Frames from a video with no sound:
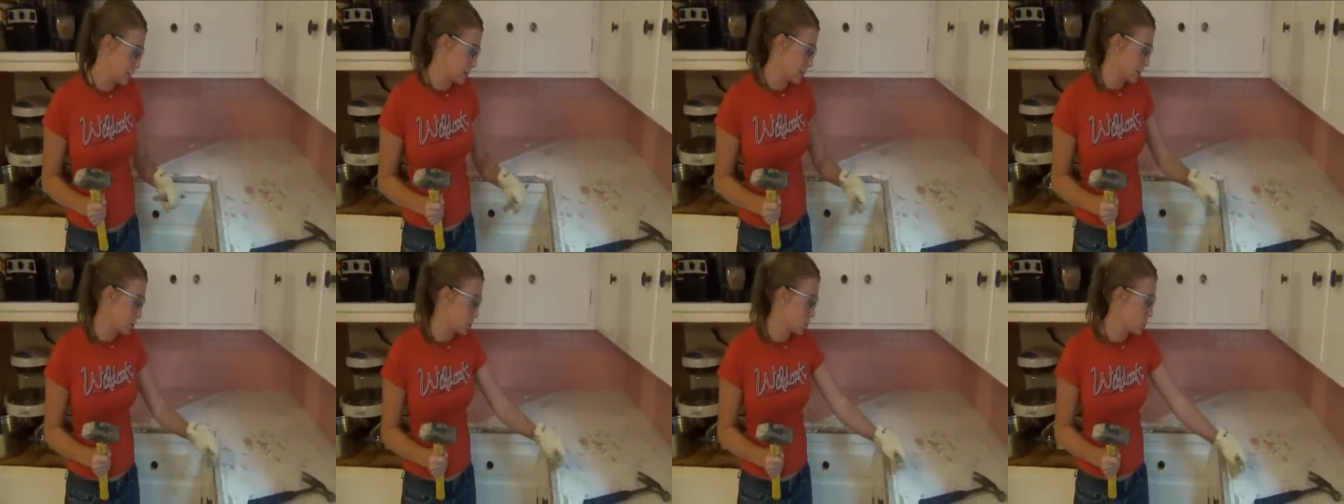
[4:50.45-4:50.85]

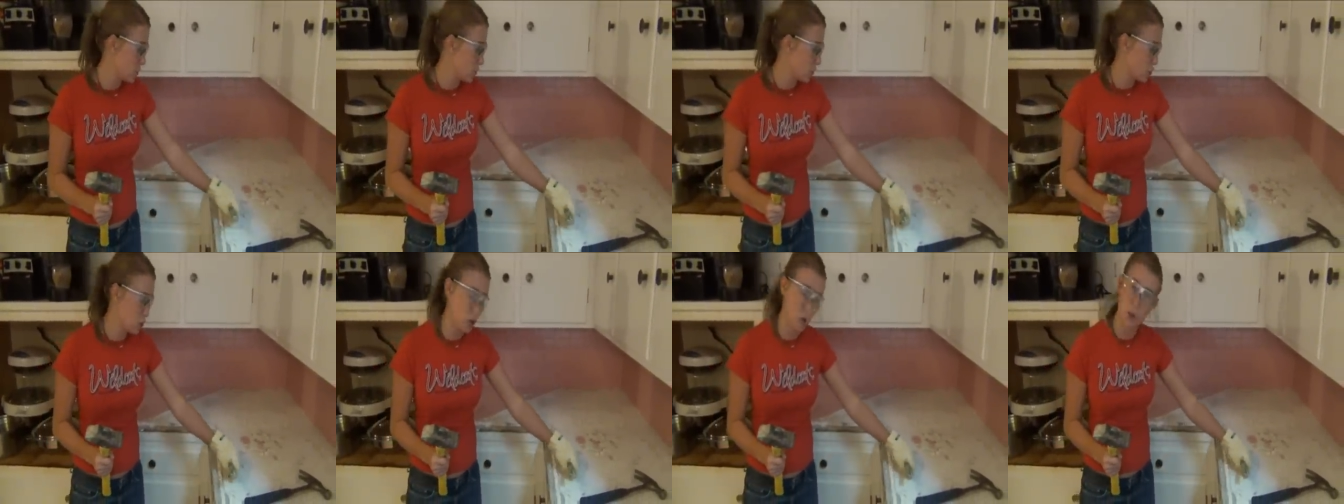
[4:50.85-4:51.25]
especially
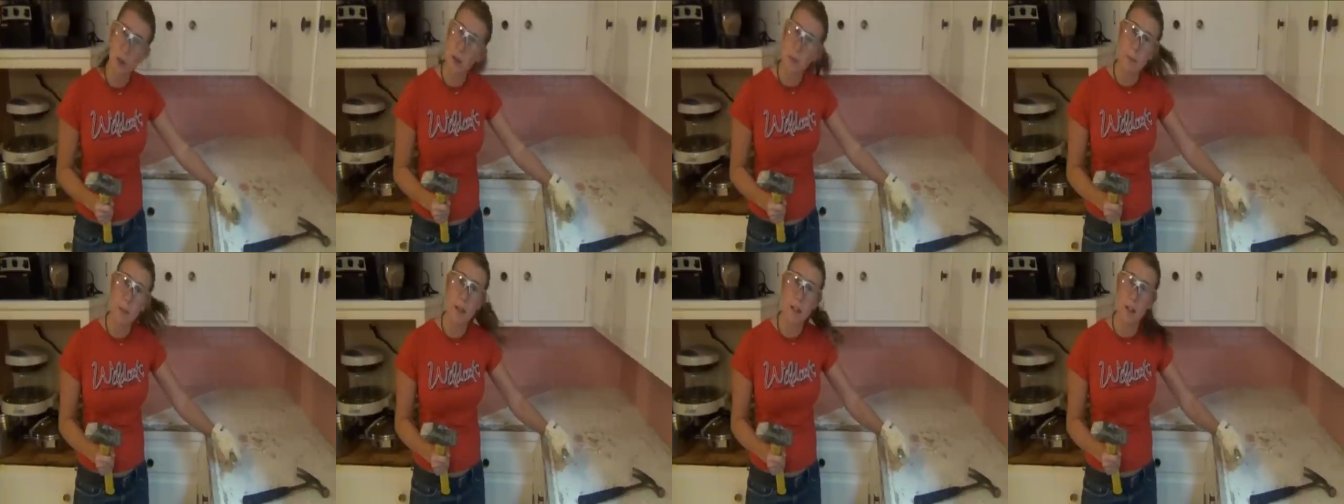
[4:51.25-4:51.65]
when you're
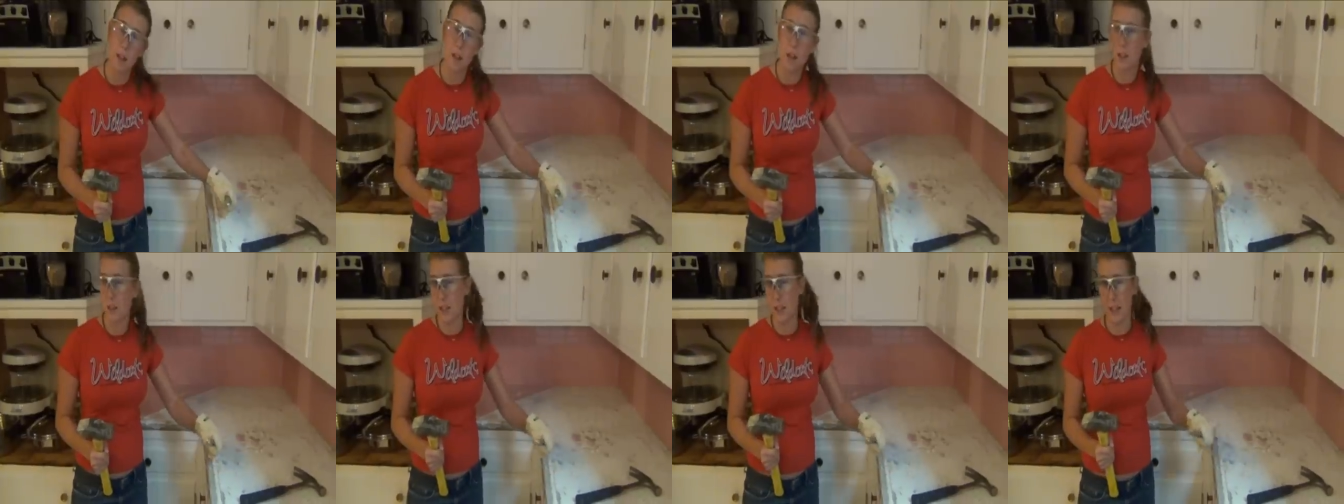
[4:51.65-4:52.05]
scraping
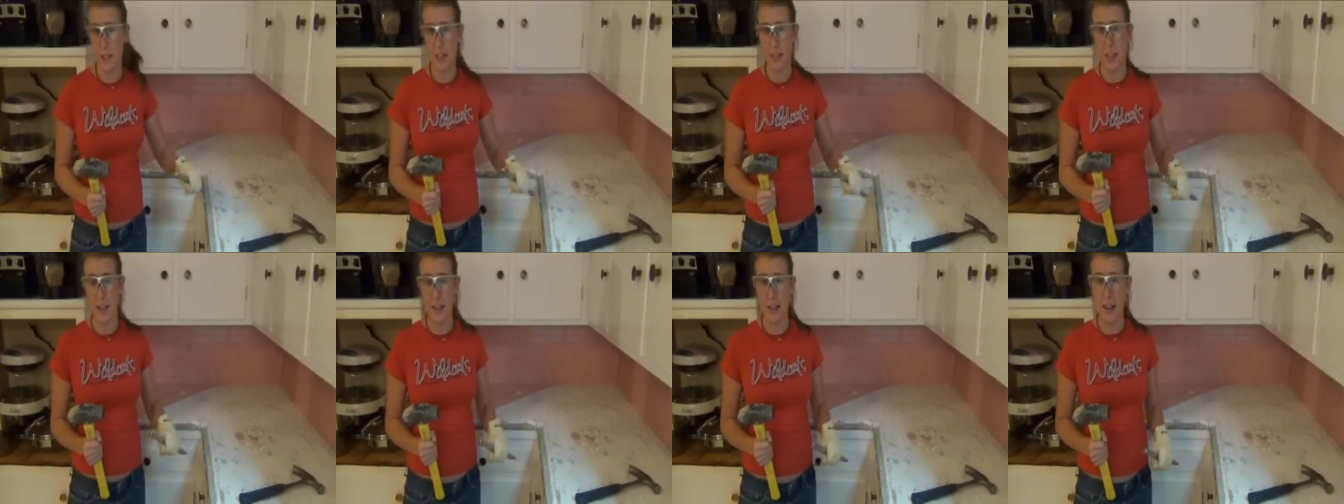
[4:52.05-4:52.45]
along to
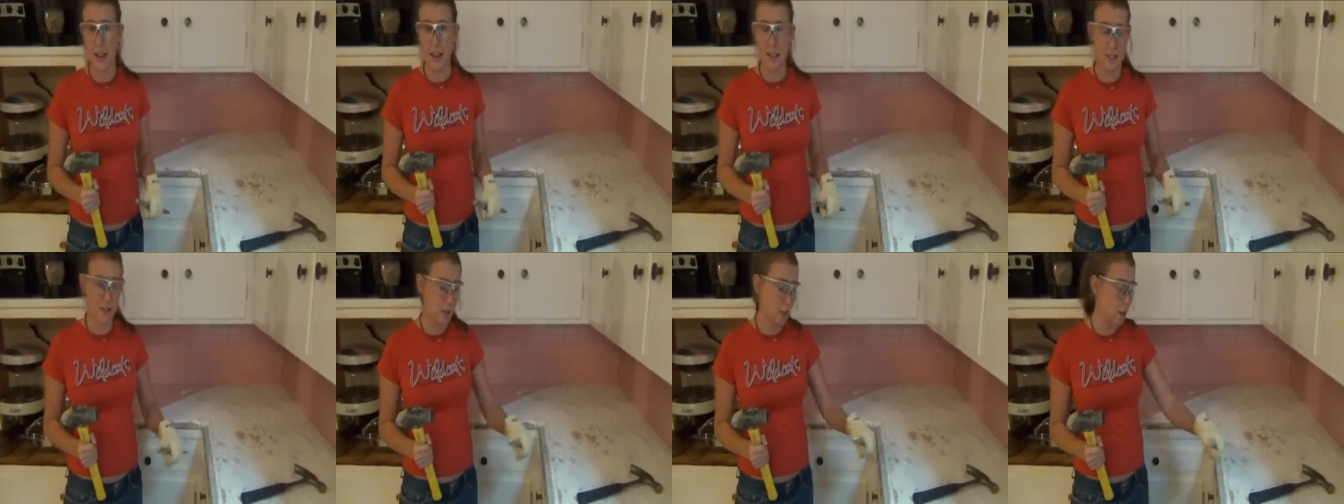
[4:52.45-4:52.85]
get that
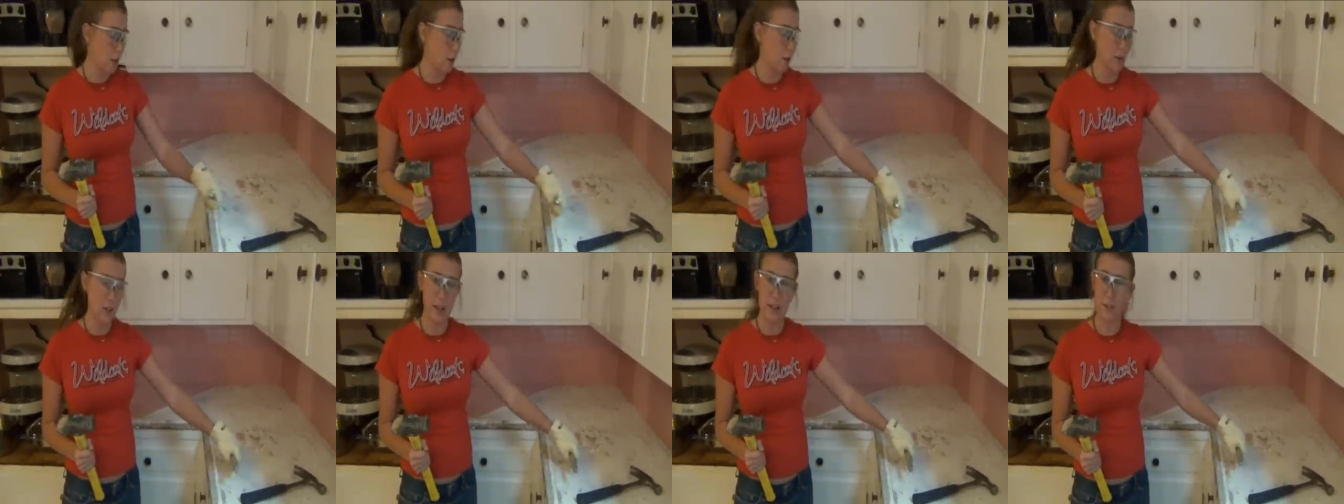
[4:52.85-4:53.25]
nice
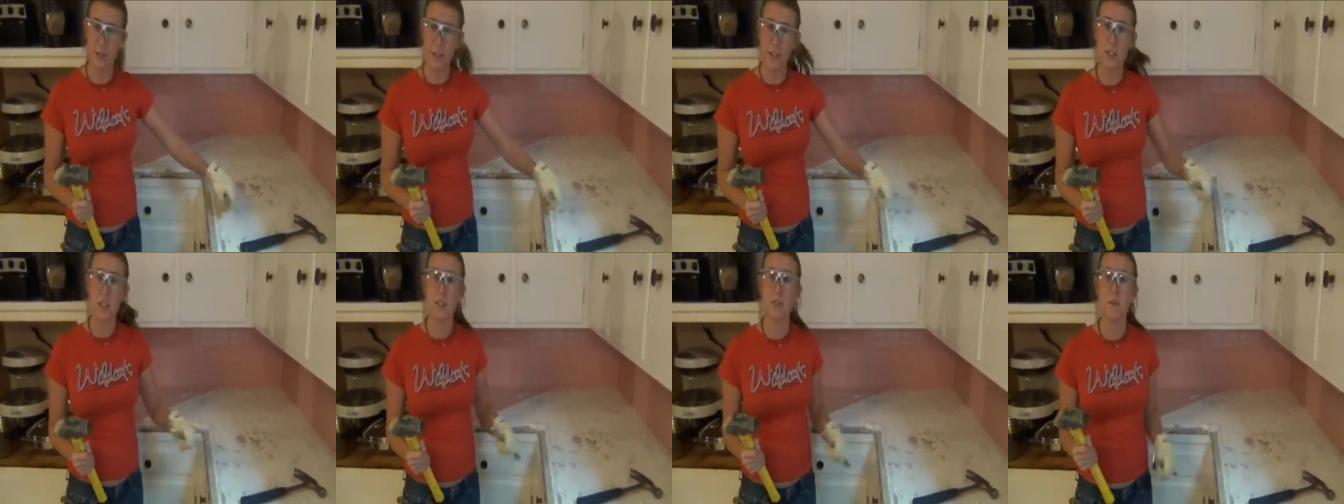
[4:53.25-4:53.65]
low
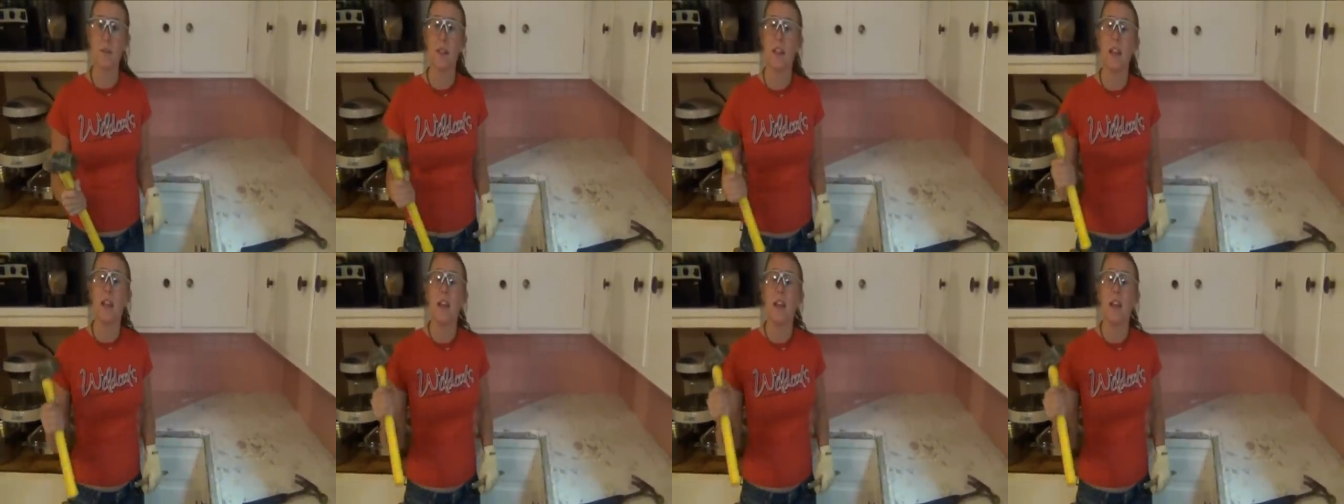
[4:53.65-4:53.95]
leverage.